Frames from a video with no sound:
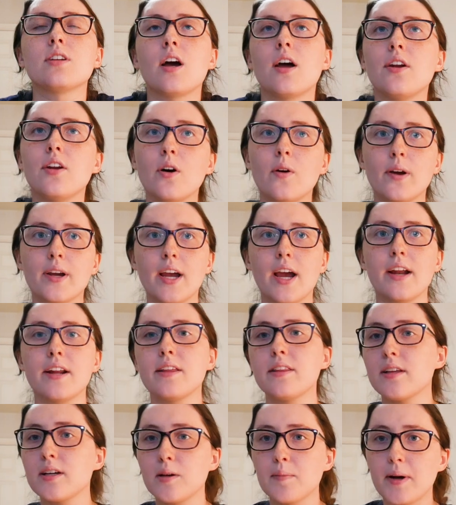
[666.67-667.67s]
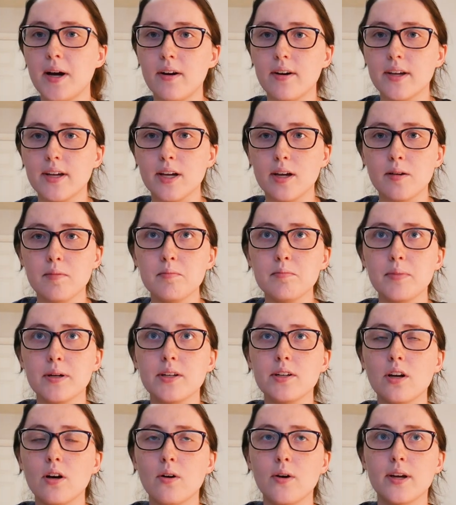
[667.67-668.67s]
not knowing anything about him,
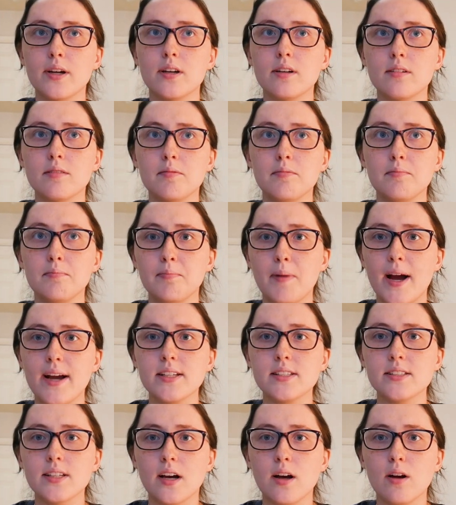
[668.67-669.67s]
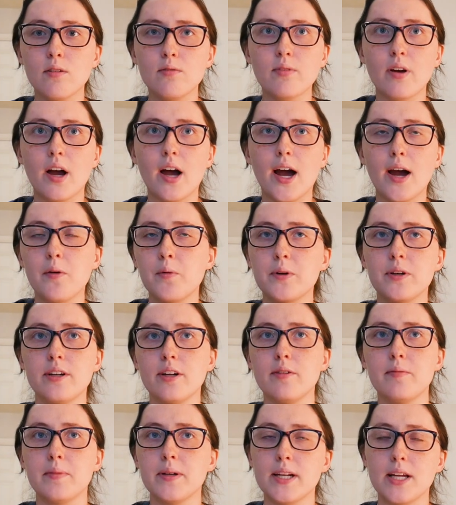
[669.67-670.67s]
but knowing myself, I wouldn't
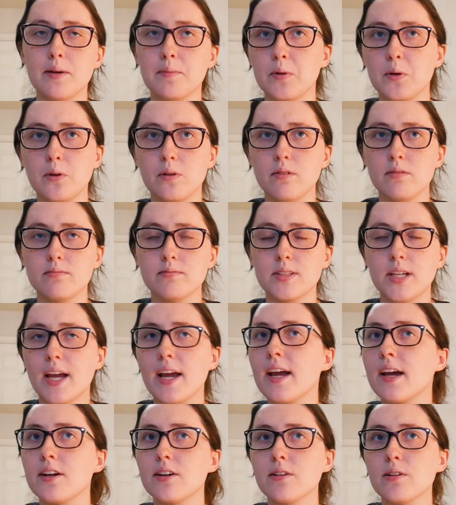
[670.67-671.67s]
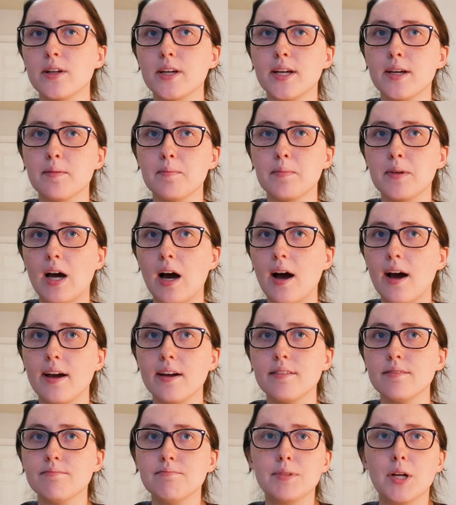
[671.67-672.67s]
have been able to handle him
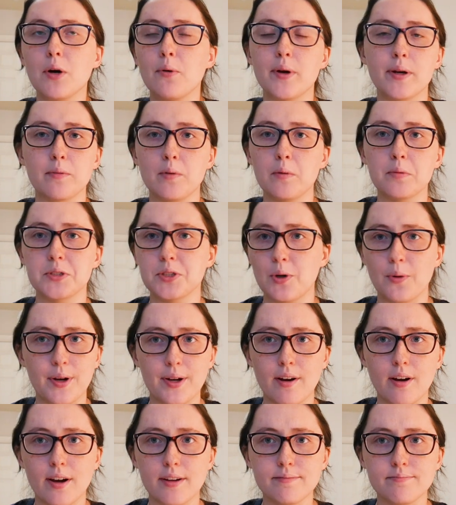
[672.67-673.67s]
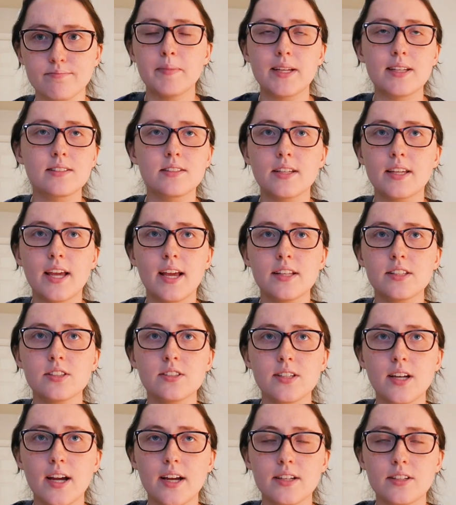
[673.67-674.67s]
not knowing what was going on. Because the
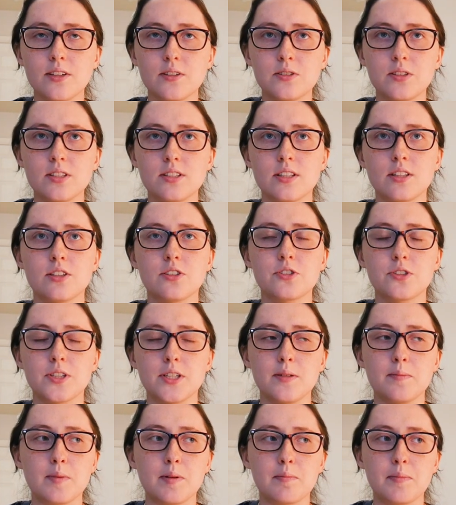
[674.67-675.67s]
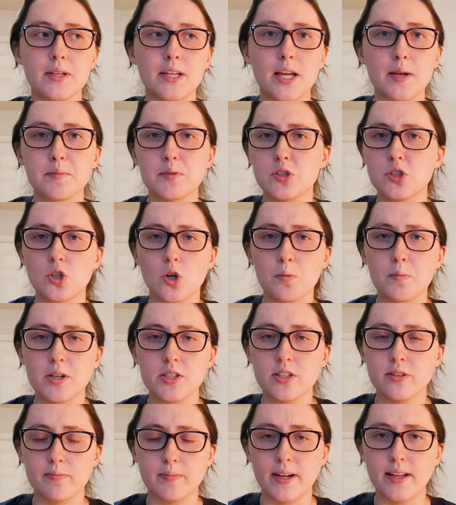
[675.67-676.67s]
cancer diagnosis and the treatment became so
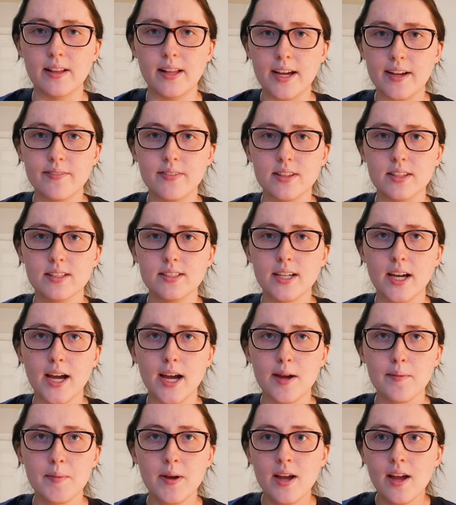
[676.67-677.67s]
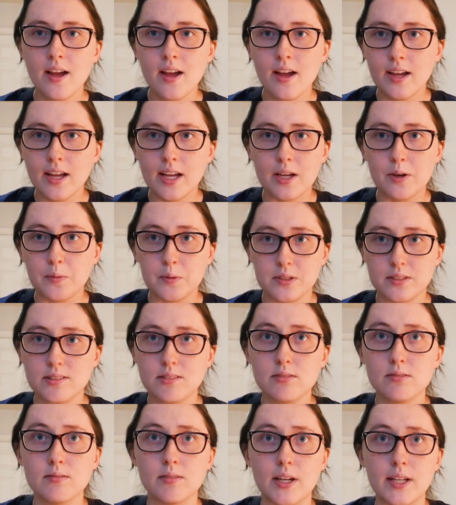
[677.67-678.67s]
much of my life at the time, it
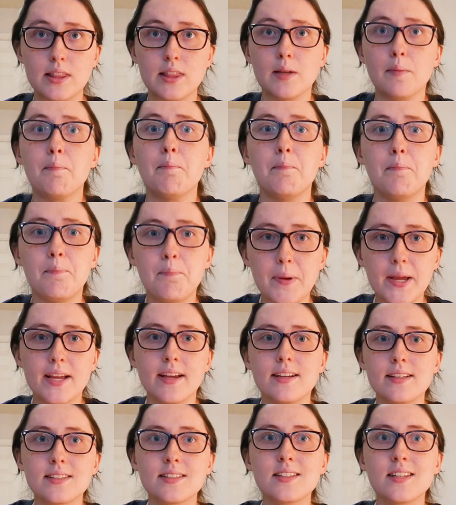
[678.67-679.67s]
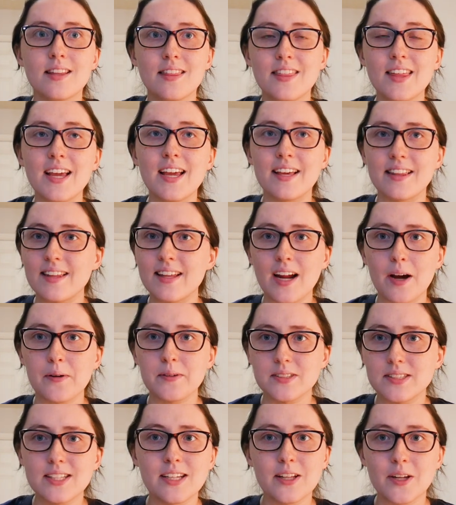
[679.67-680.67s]
was like the biggest thing that I
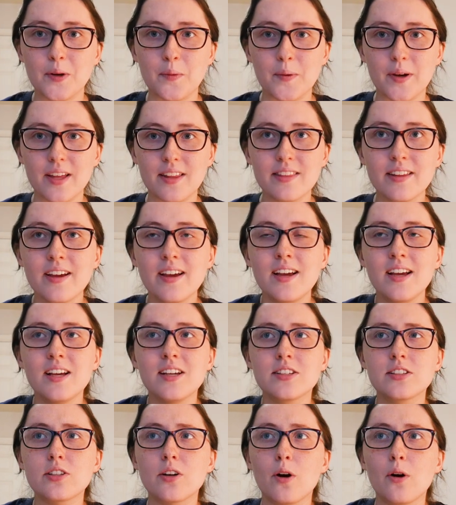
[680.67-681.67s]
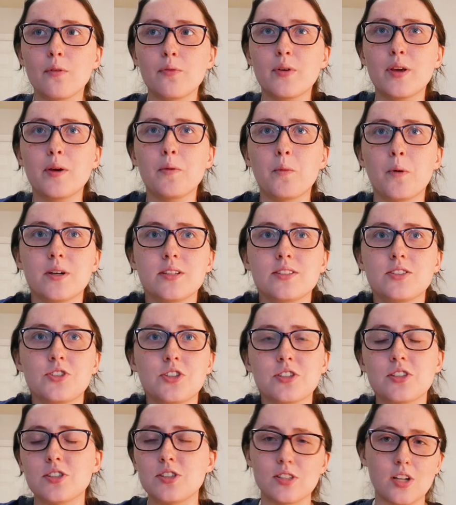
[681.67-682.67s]
was dealing with. So if he was
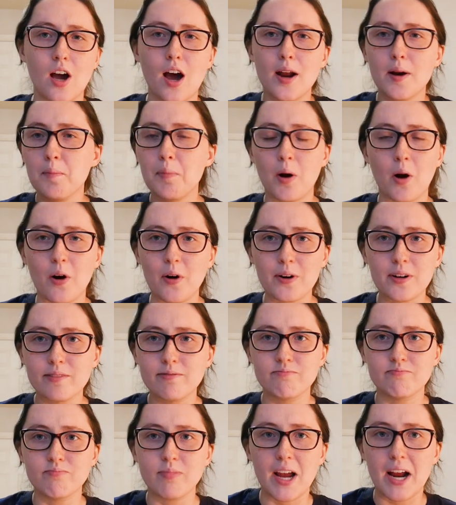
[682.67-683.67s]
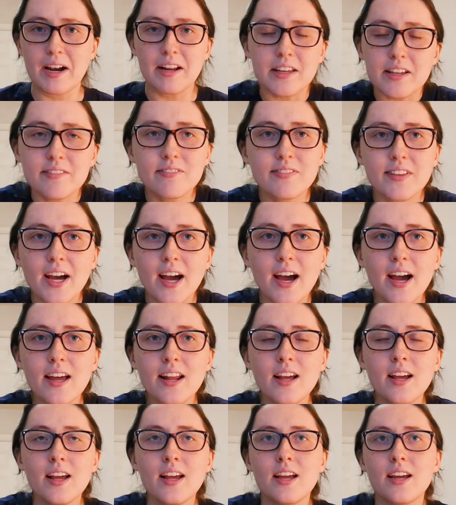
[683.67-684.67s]
just not a part of any of
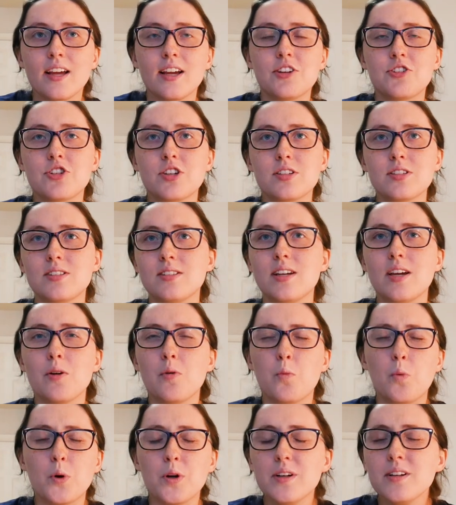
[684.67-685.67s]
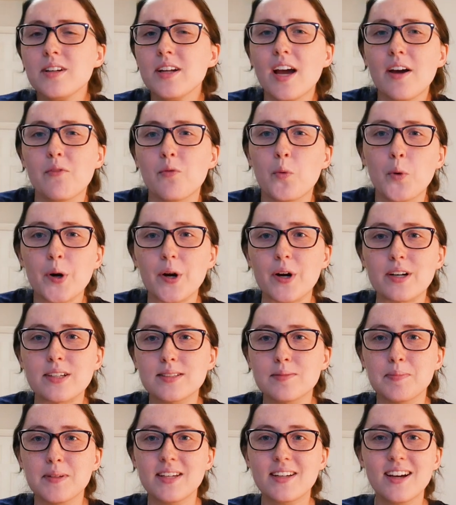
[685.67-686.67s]
that, it just it wouldn't have
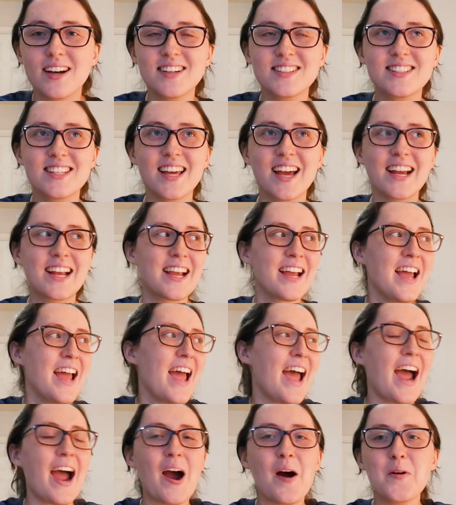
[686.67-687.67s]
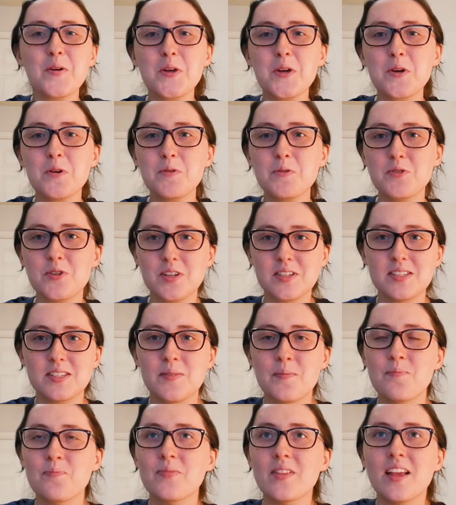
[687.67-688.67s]
worked because like how do you
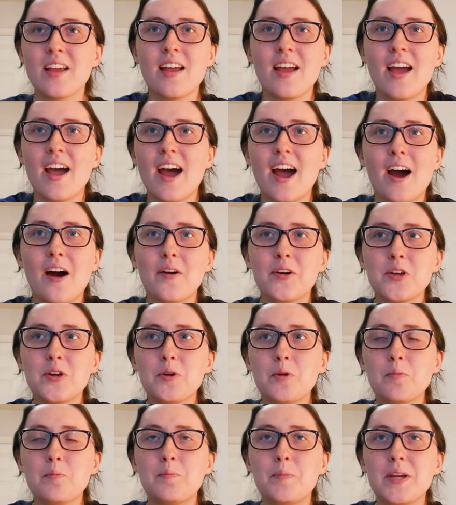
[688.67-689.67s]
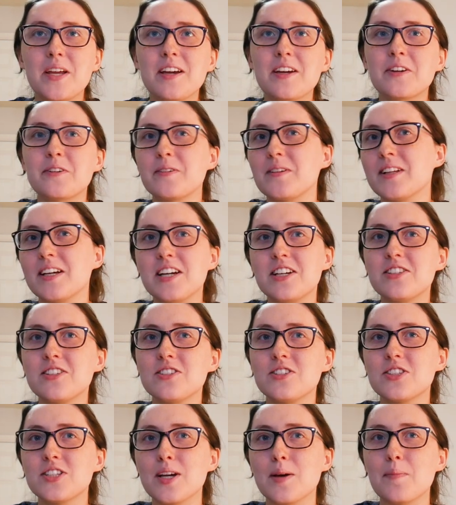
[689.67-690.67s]
just how do you be in a
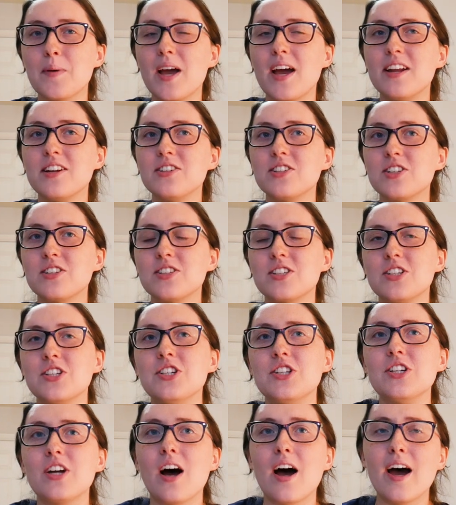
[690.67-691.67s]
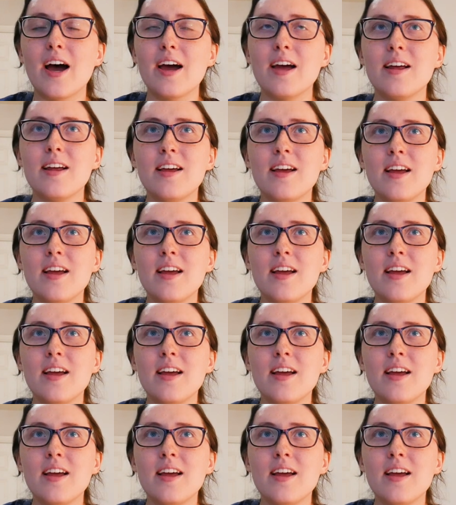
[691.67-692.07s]
relationship and just not